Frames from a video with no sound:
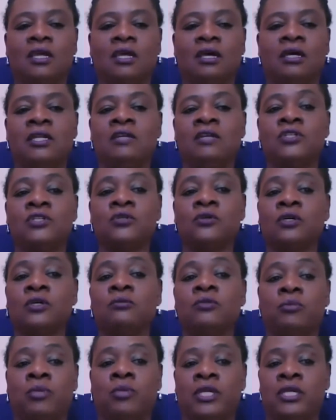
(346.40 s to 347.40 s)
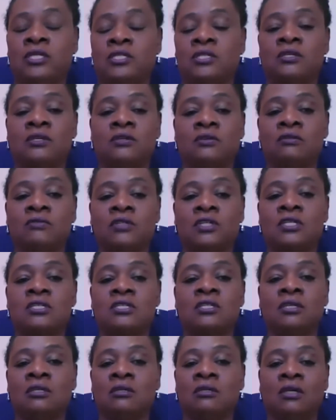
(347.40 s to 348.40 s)
I never took up the place at
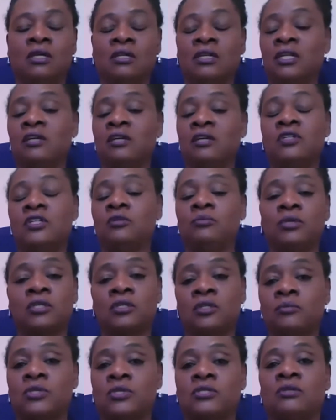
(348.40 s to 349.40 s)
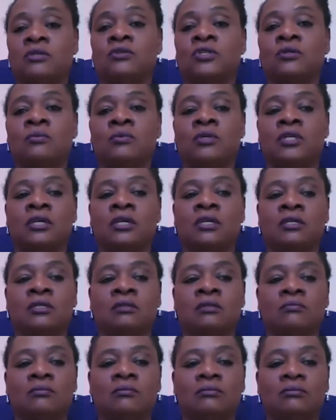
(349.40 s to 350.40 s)
university, and I never did become a social worker,
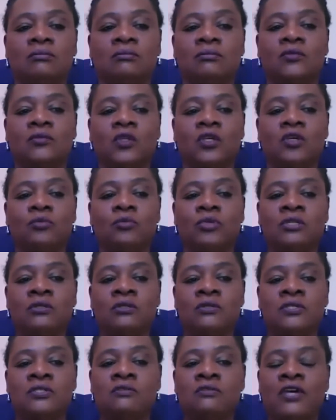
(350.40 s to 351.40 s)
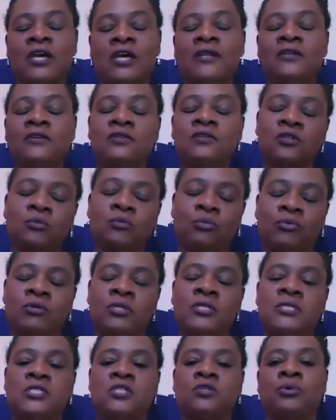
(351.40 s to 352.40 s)
because the values and
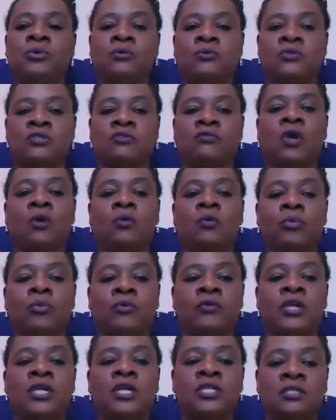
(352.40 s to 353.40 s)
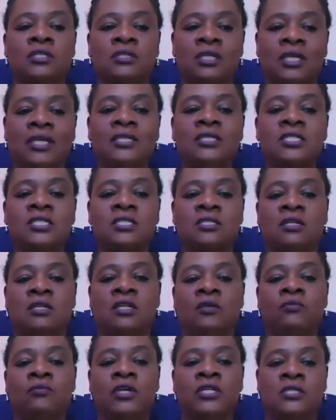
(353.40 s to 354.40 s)
principles of cooperation instantly
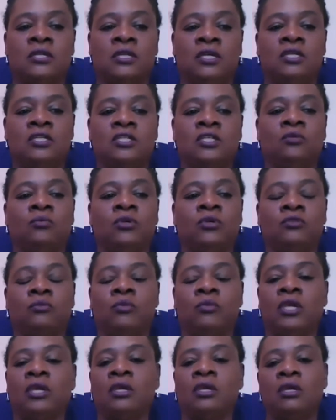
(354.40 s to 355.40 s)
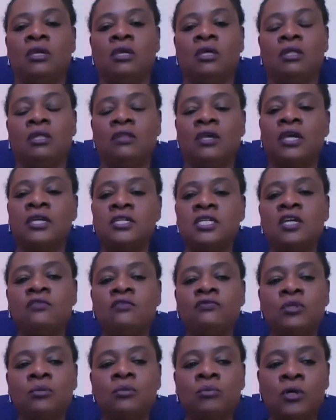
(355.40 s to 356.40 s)
resonated with me. The idea of
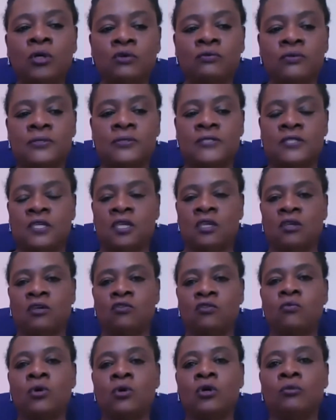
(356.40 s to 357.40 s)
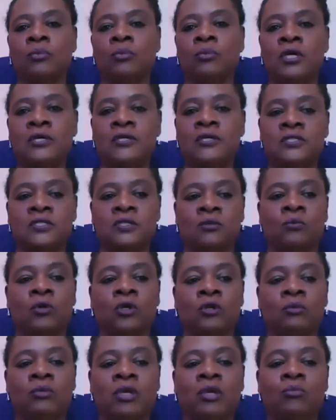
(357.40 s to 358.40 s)
democracy, of one person,
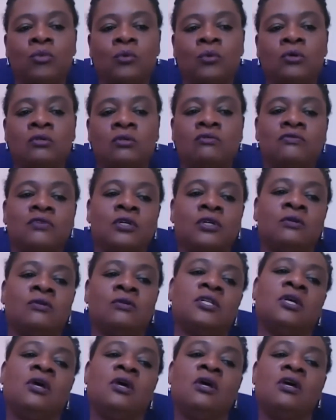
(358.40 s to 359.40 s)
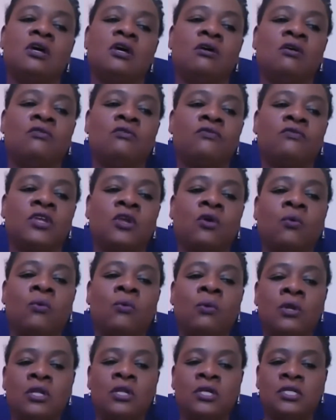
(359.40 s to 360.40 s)
one member, one vote, of
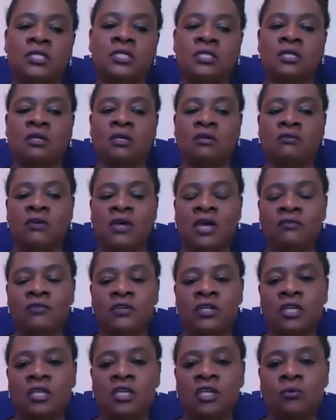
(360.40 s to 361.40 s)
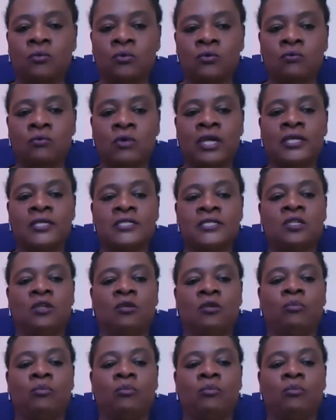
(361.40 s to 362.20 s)
equality, of having equal rights and